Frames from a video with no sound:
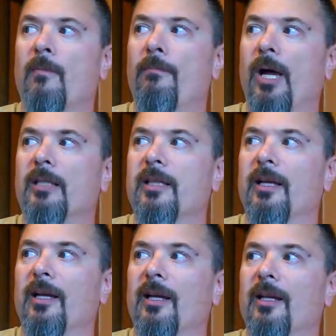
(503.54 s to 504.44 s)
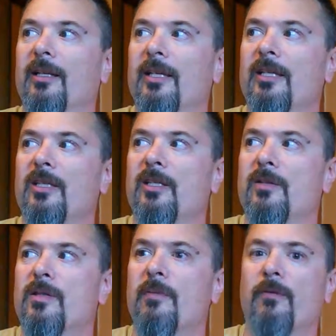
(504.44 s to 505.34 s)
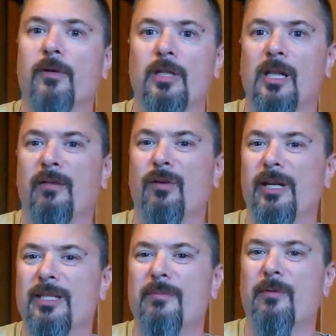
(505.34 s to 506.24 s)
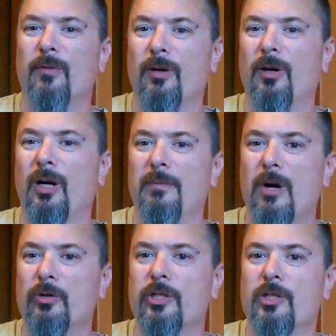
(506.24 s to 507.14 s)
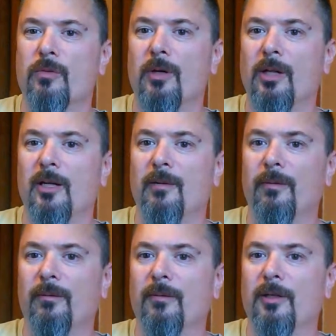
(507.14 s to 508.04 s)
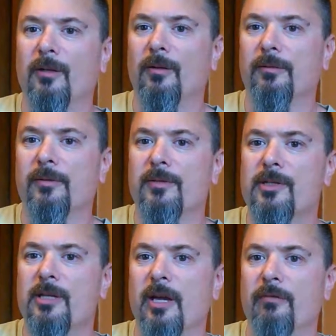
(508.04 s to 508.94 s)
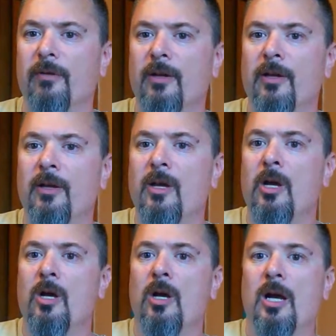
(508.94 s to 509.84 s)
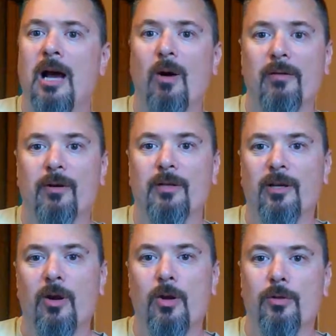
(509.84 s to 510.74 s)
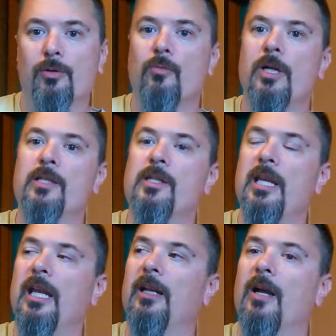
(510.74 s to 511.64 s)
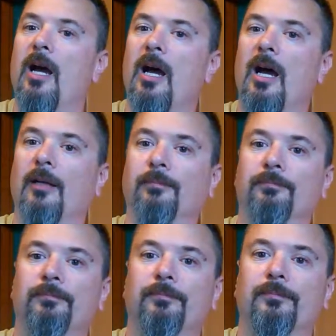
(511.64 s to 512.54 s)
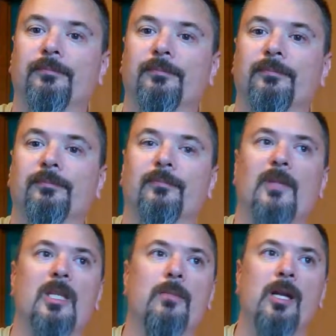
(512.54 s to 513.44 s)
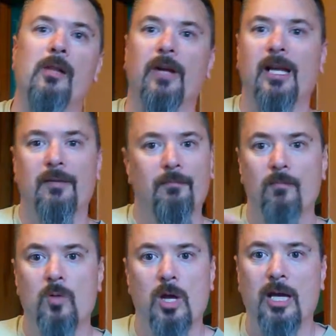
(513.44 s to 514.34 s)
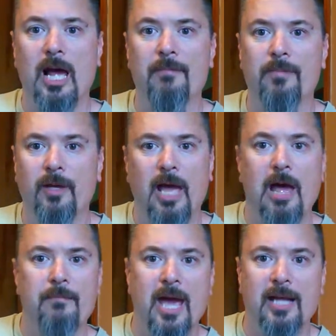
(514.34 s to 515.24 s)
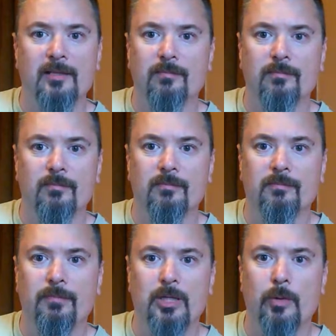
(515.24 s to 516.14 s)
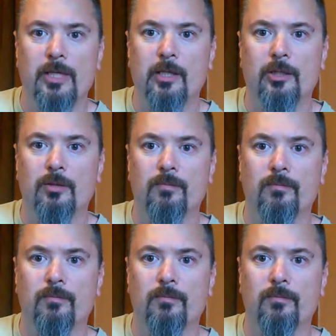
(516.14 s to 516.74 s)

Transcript: But some of her delivery, some of her emotions were a little stiff. However, there was one scene in the middle of the combat between the